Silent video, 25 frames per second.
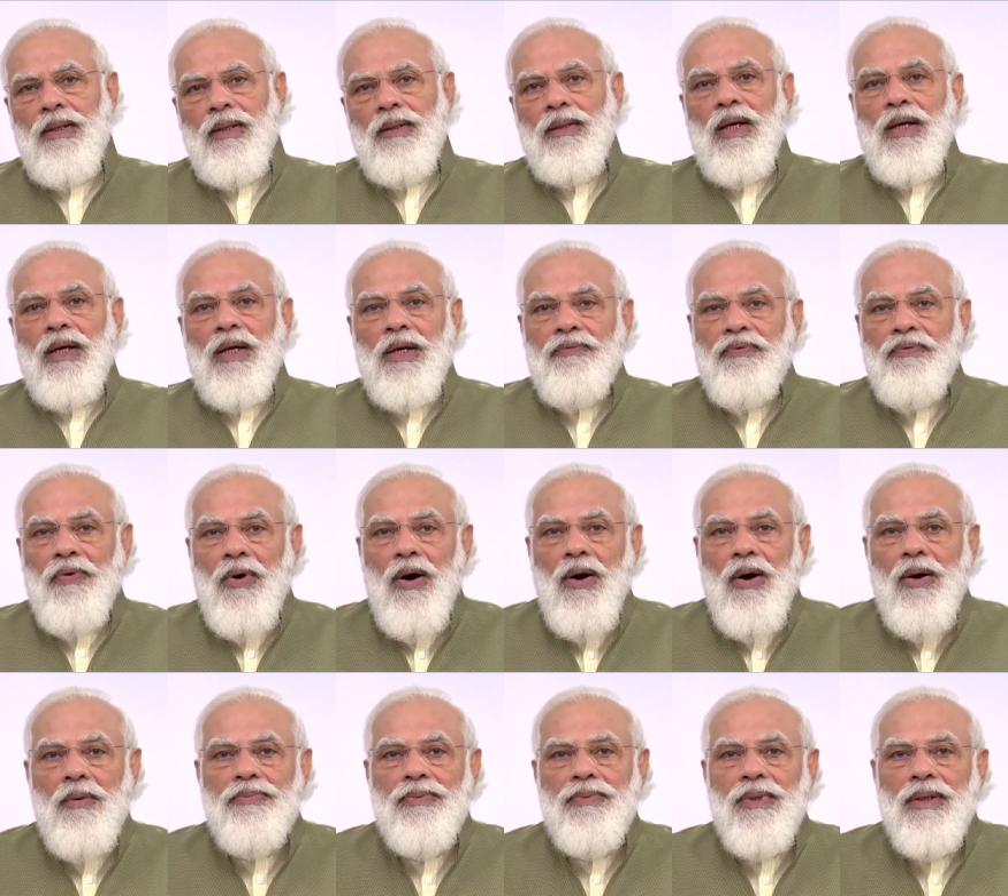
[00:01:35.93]
The
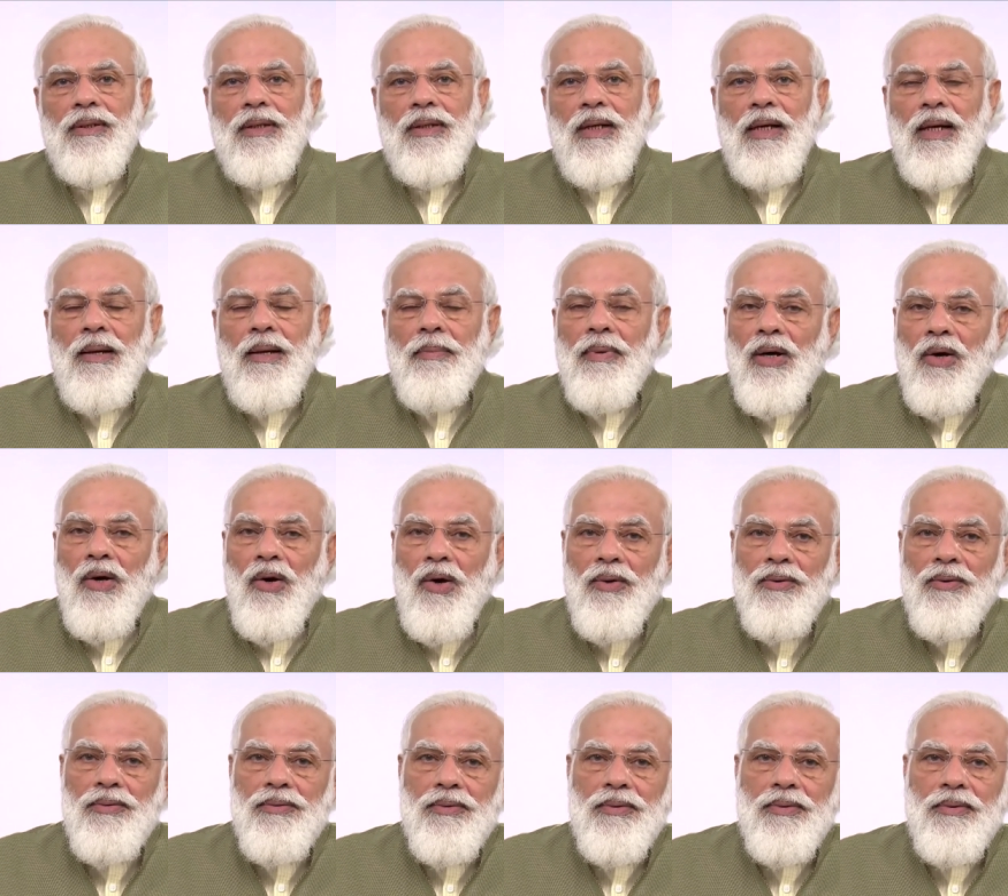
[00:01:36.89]
reforms in the labor
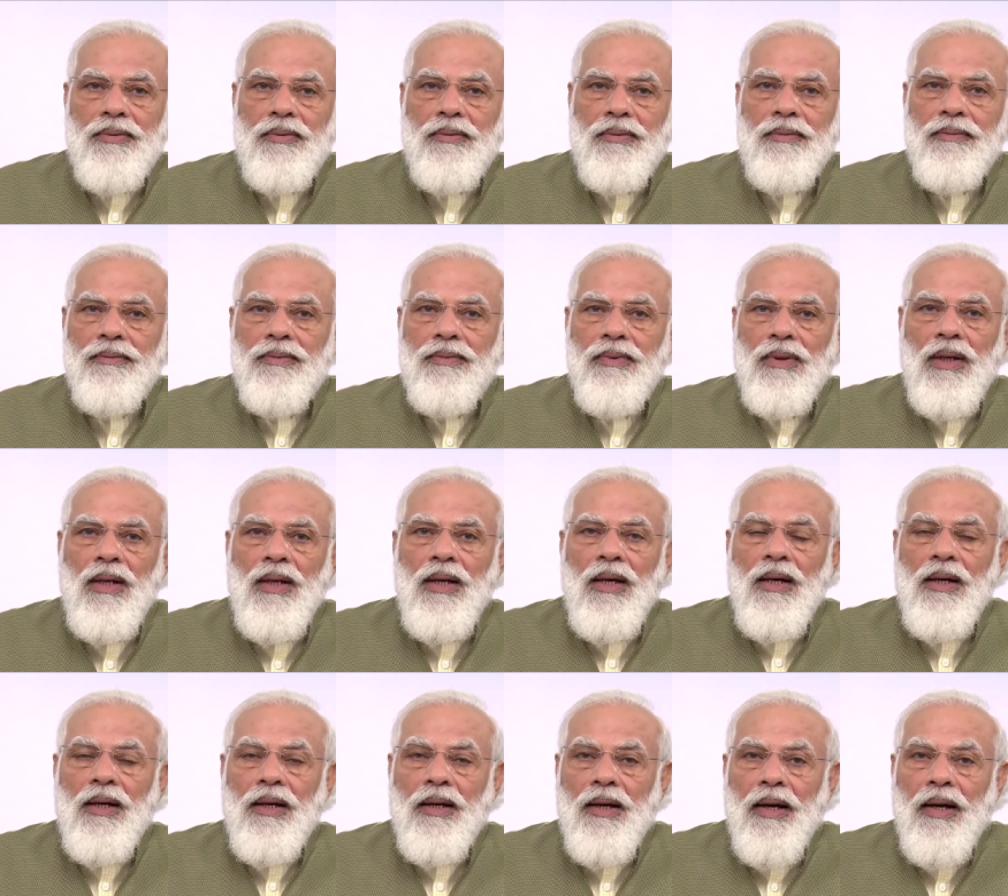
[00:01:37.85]
laws
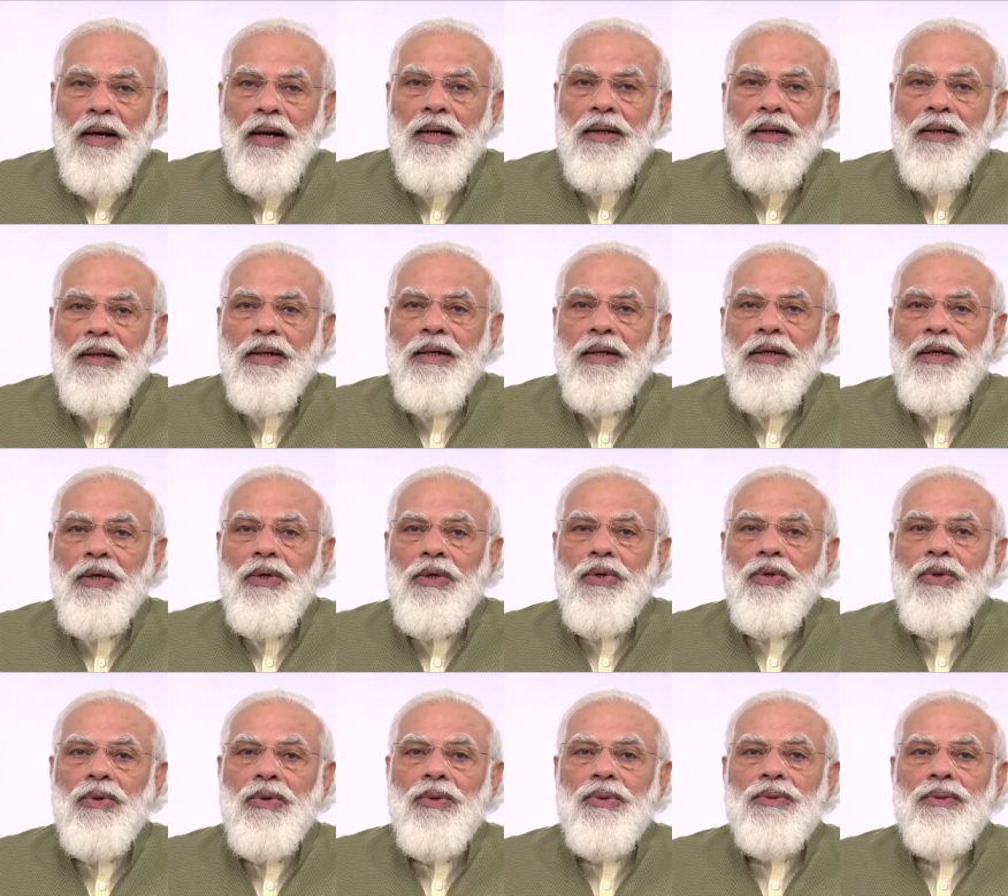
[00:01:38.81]
greatly
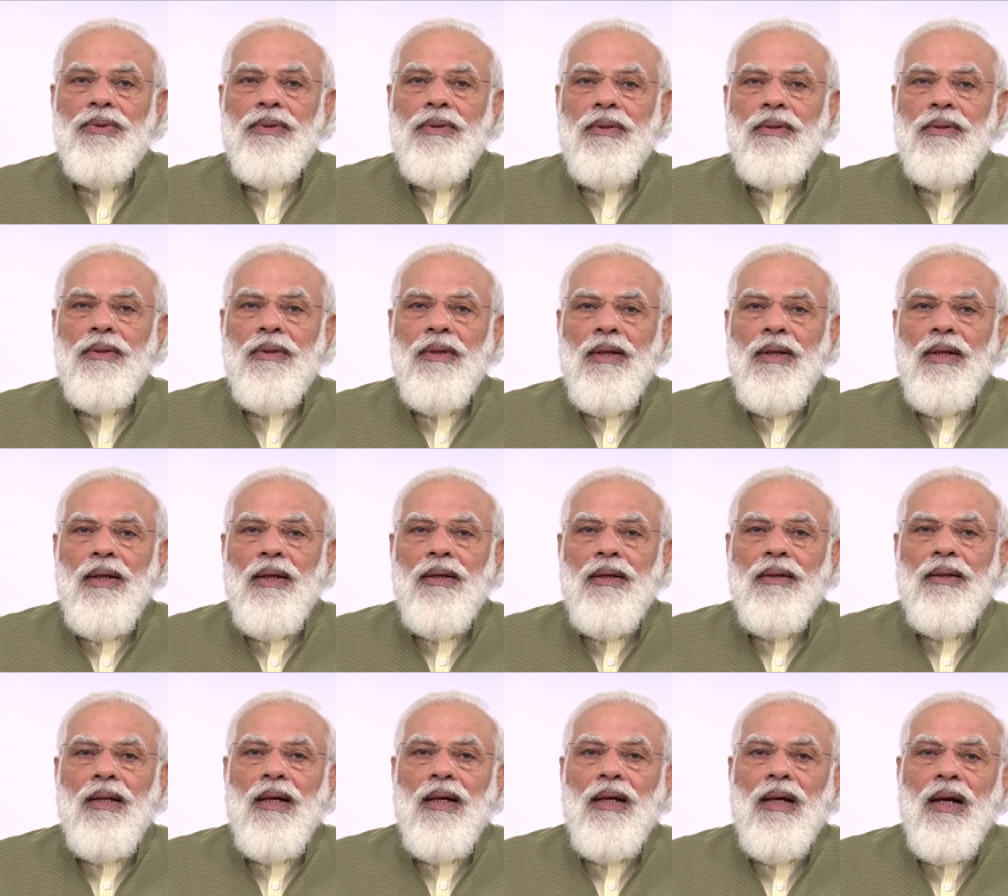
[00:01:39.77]
reduce
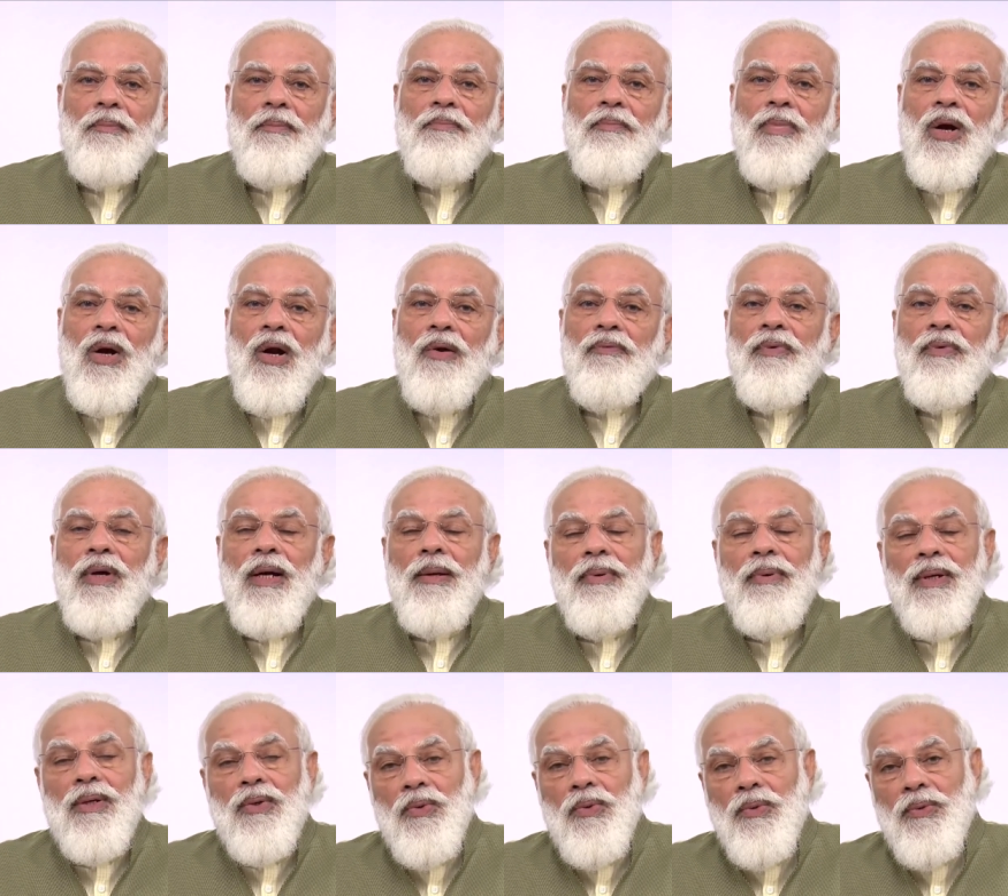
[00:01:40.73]
the number of
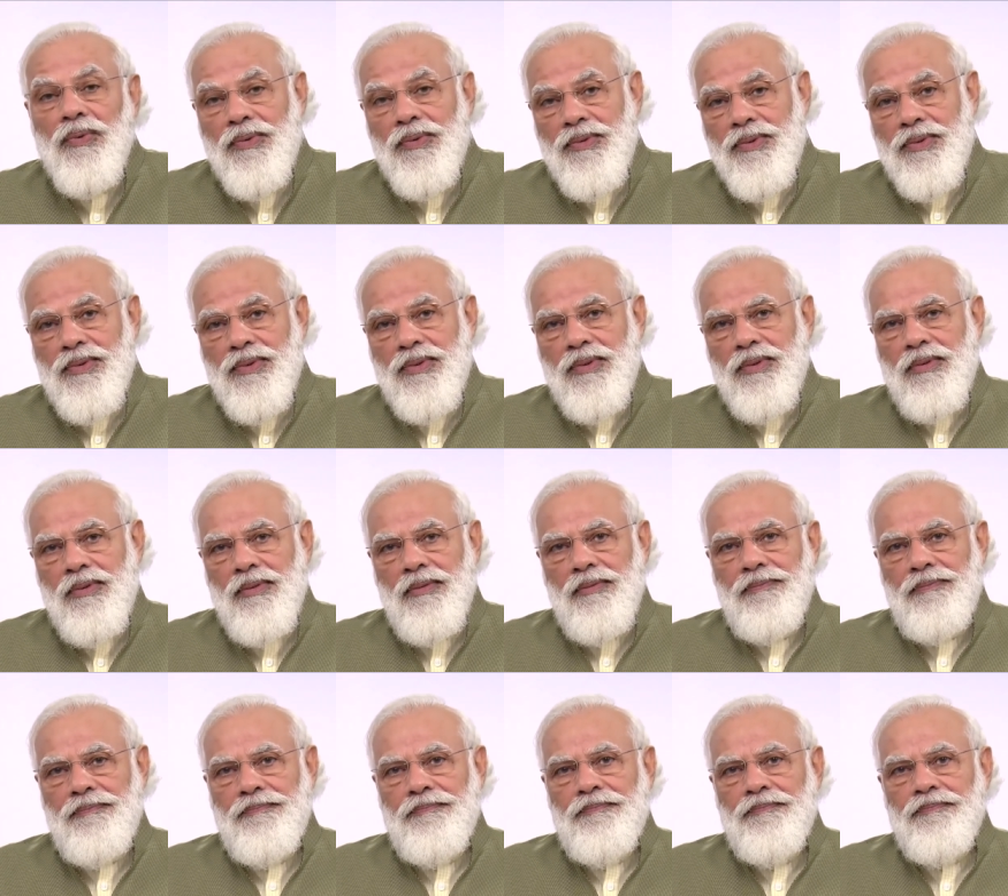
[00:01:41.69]
labor codes.
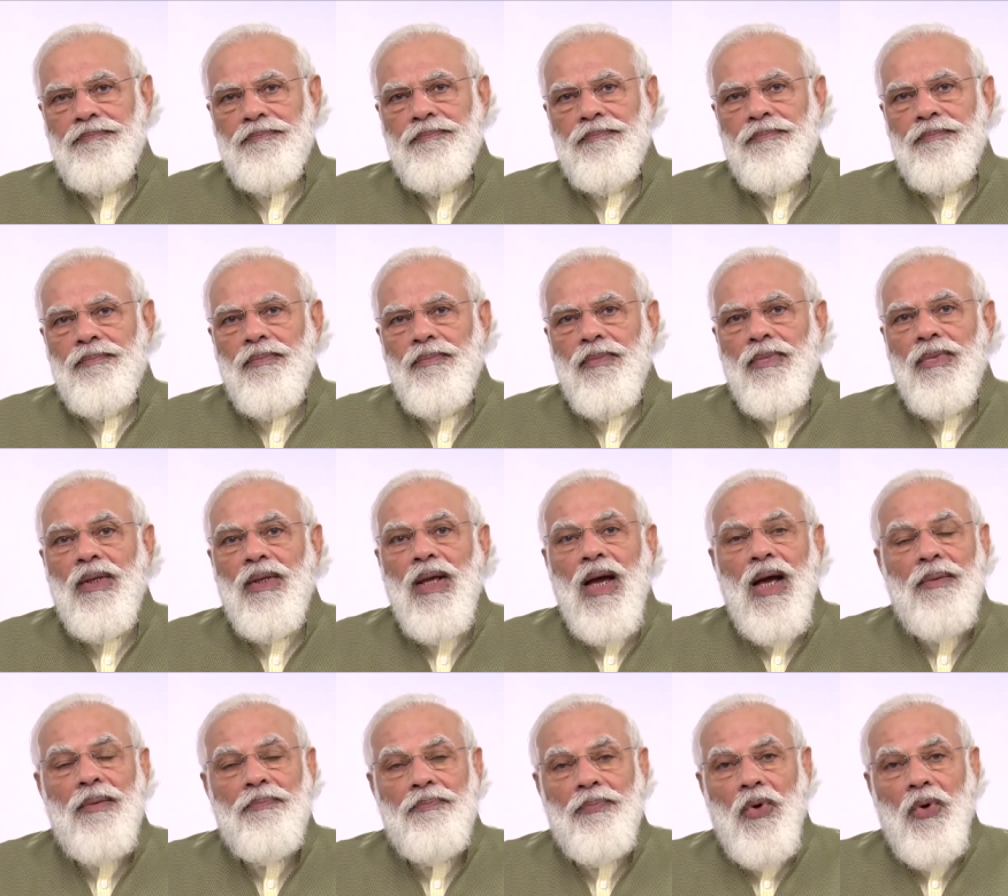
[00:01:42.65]
They
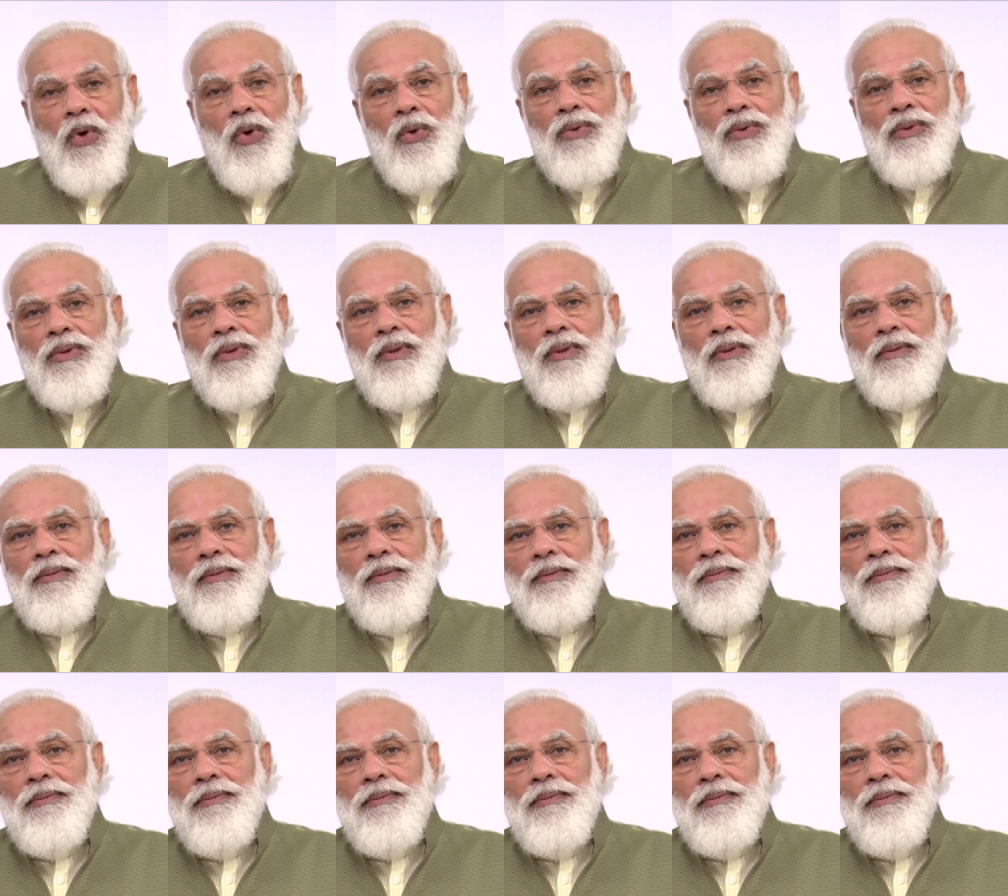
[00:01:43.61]
are both